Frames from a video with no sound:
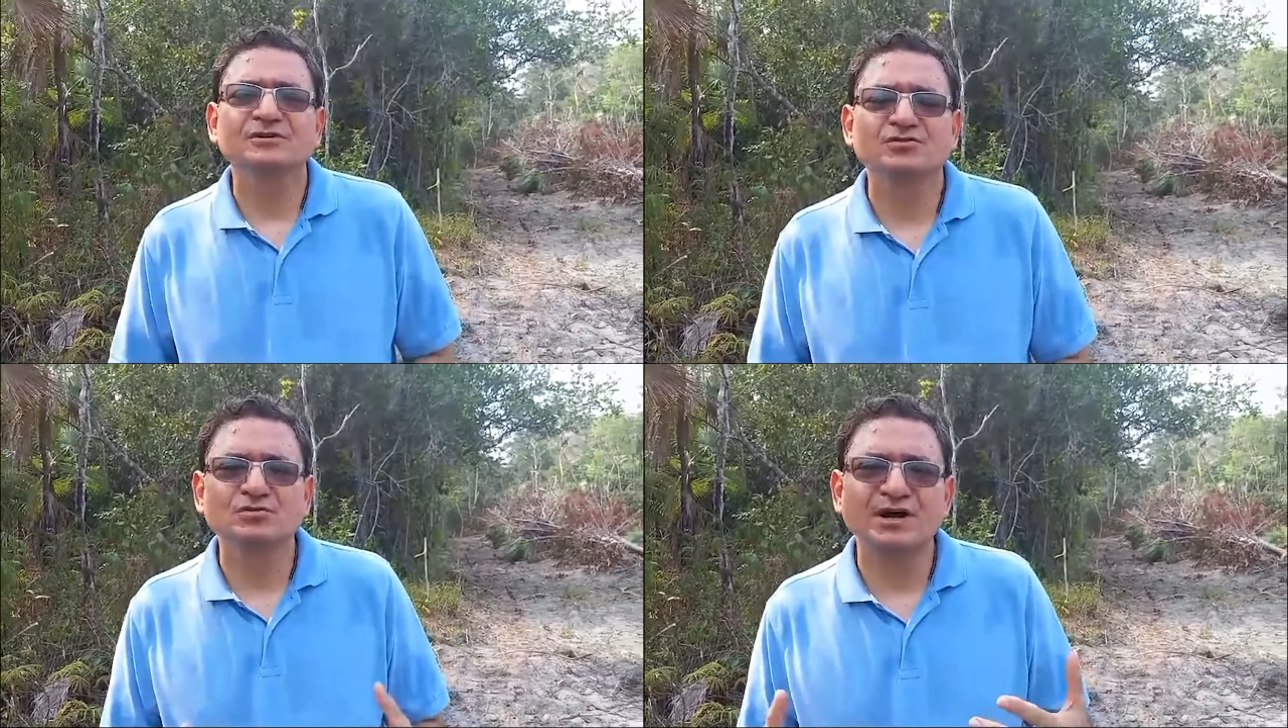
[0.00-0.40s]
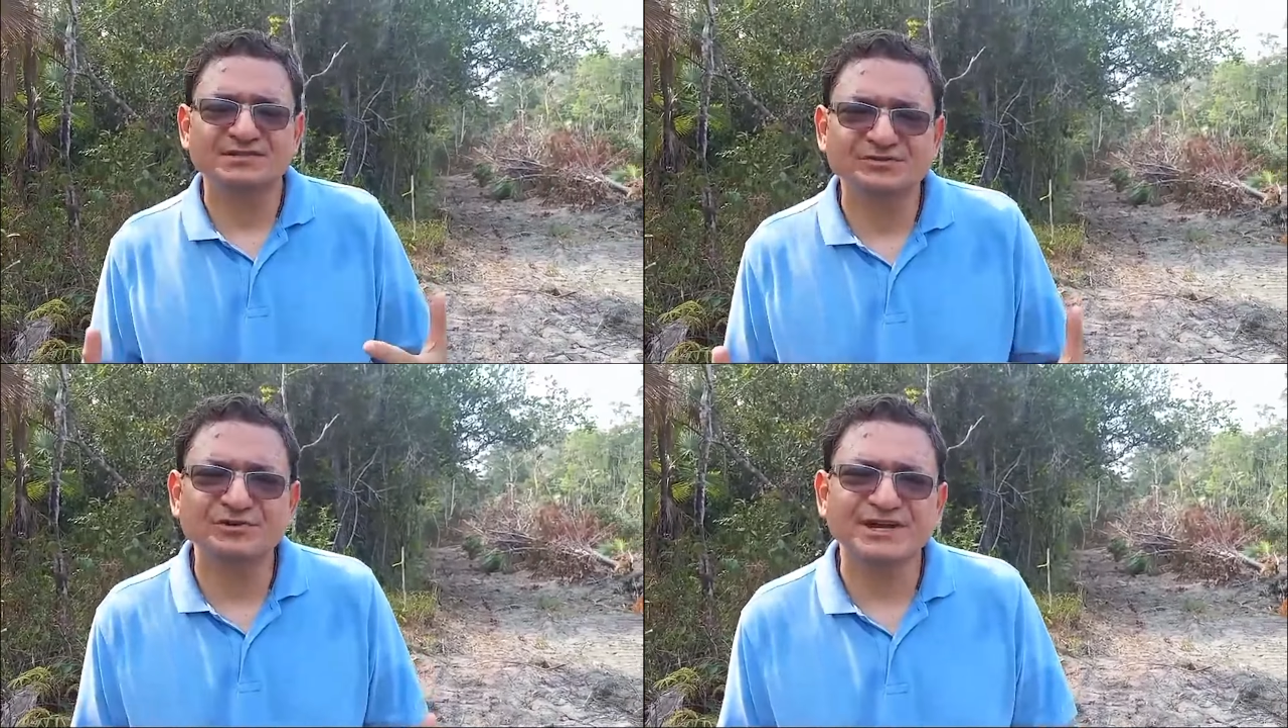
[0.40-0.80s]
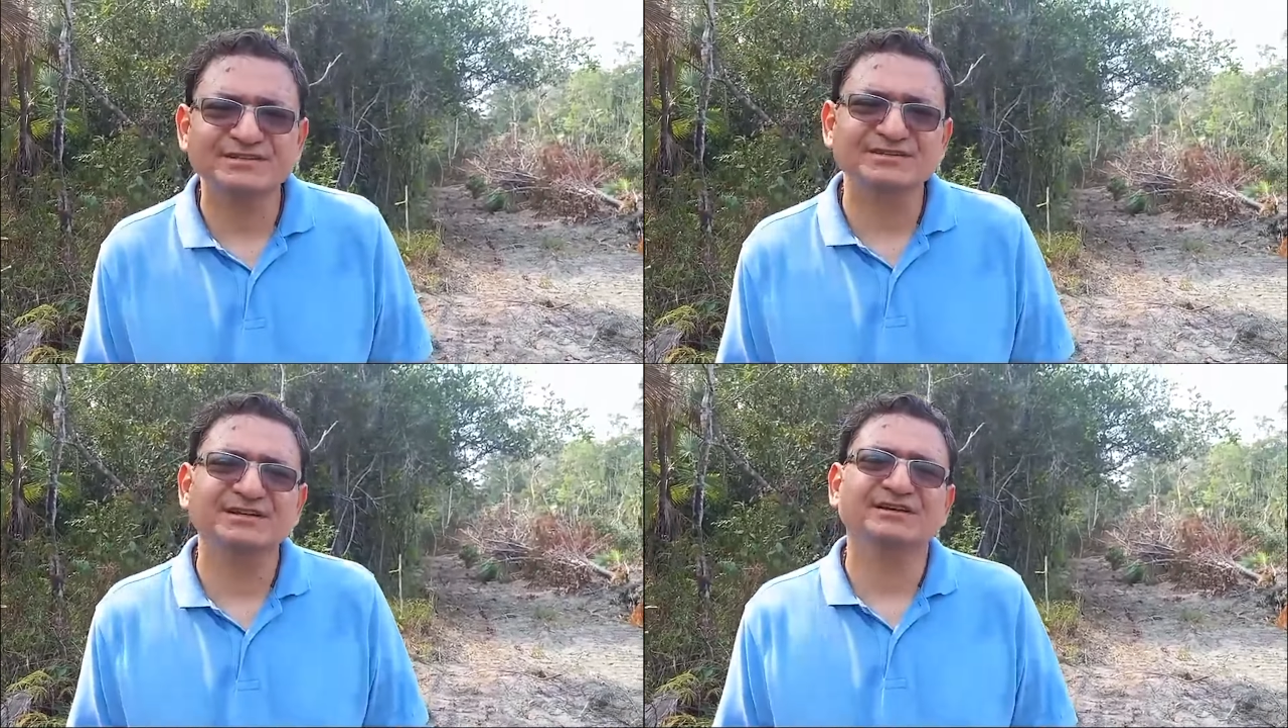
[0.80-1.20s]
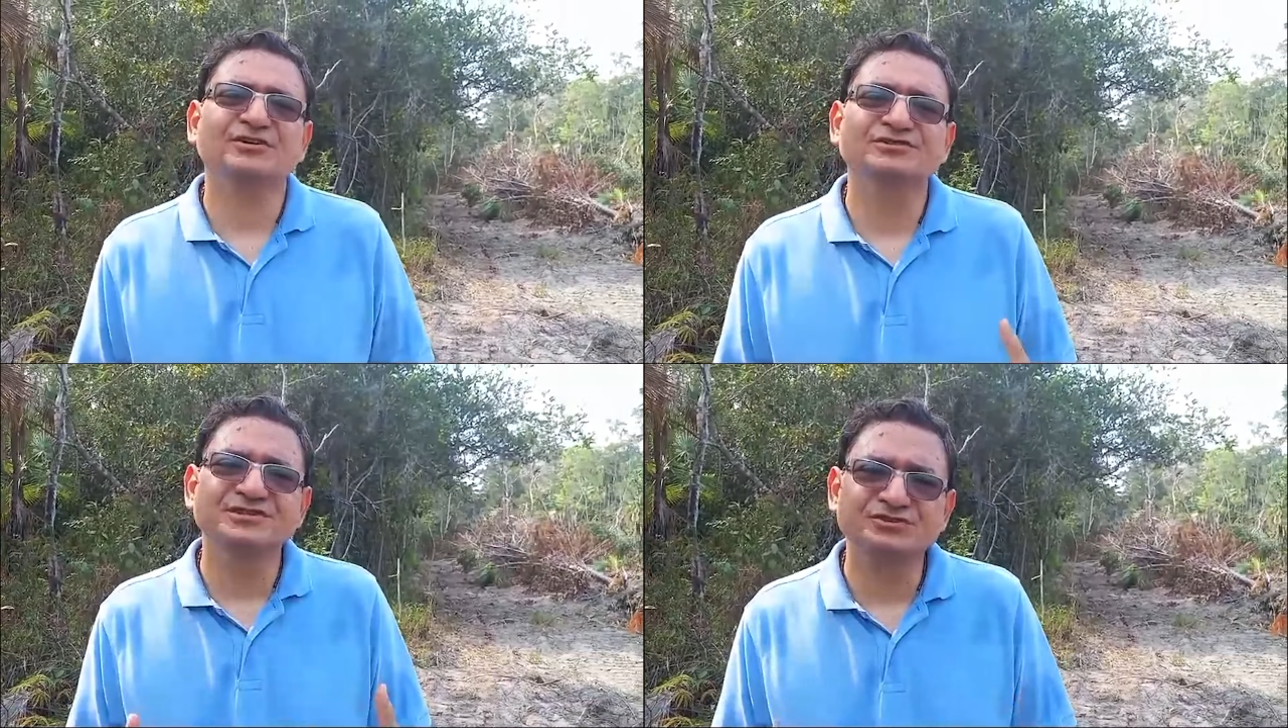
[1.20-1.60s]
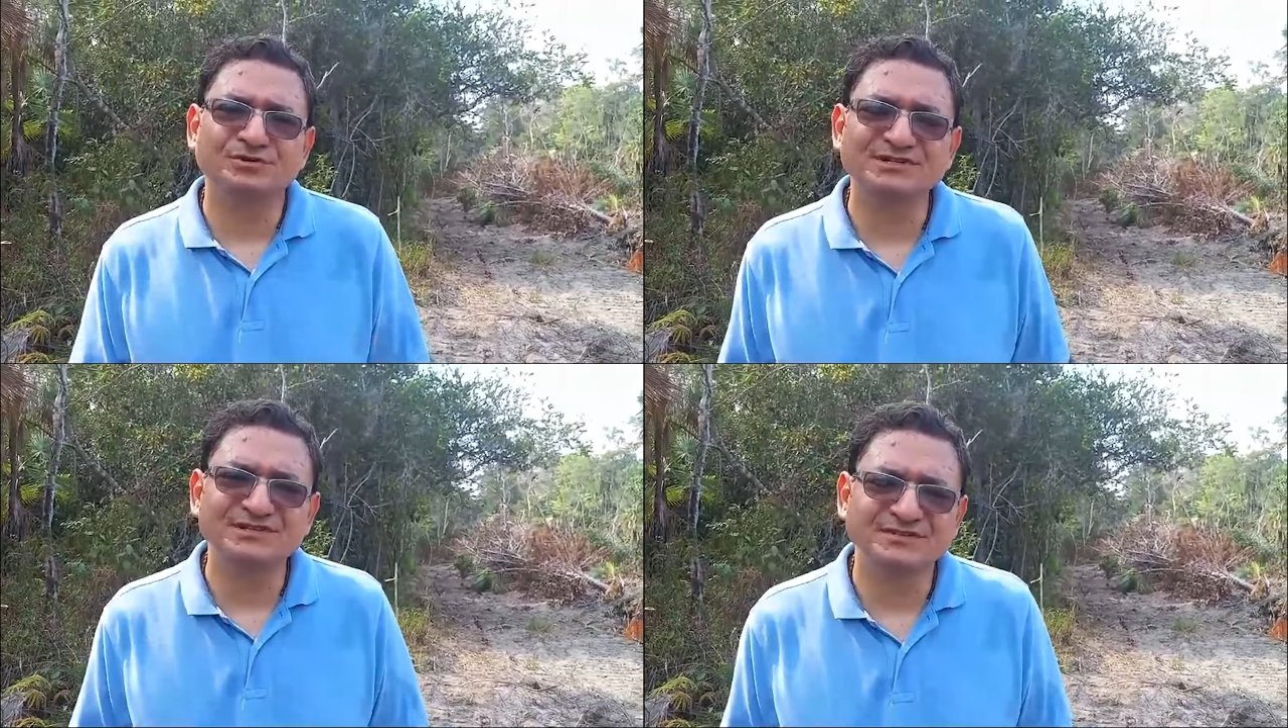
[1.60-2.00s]
who has created the
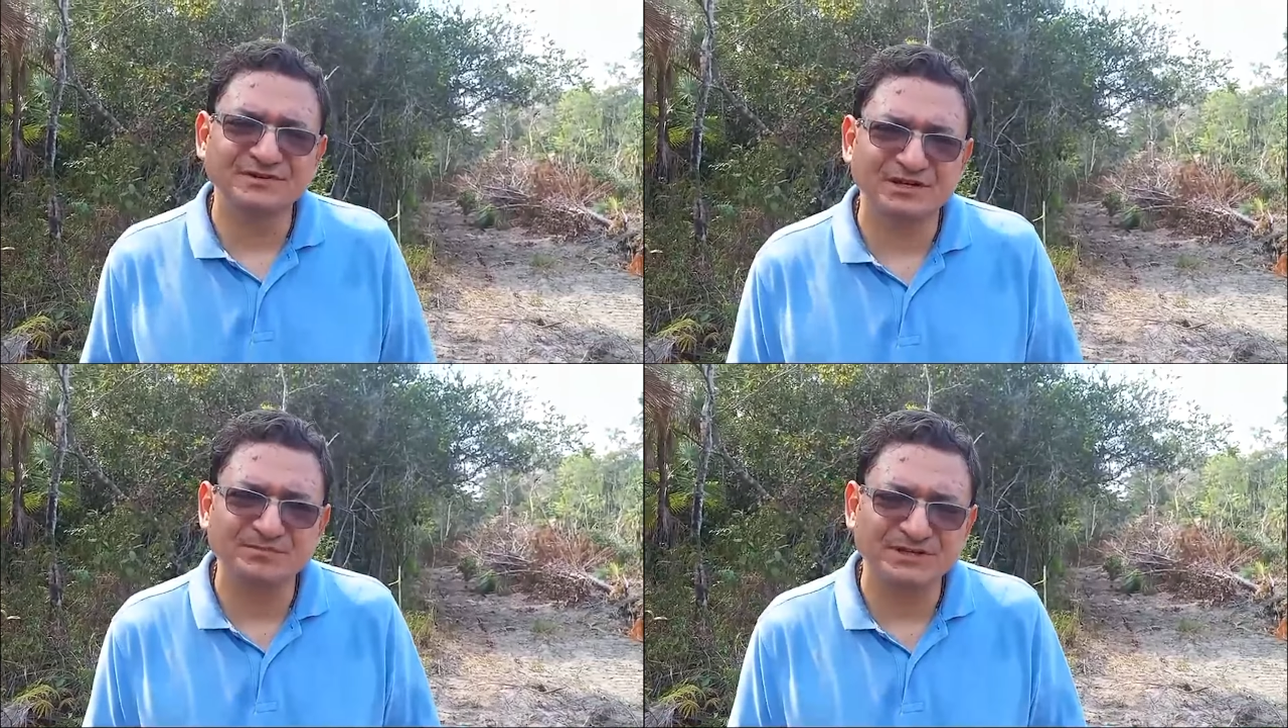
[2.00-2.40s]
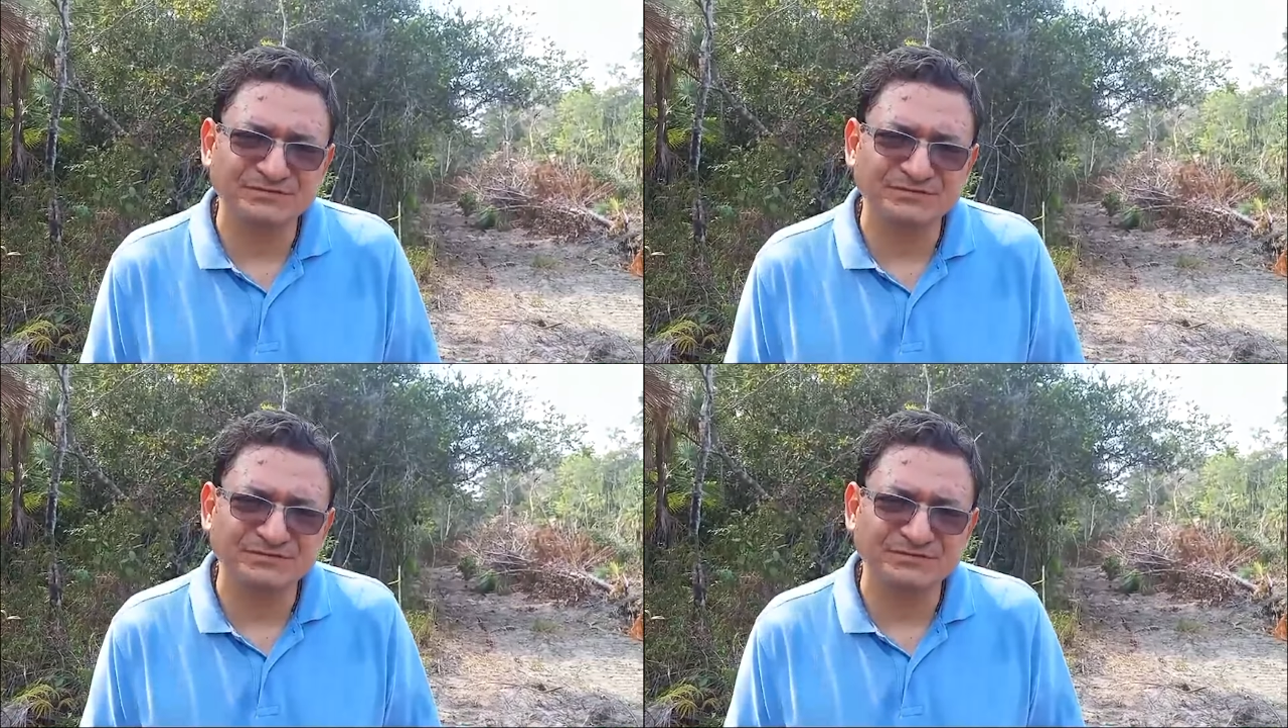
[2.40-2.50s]
Constituency Development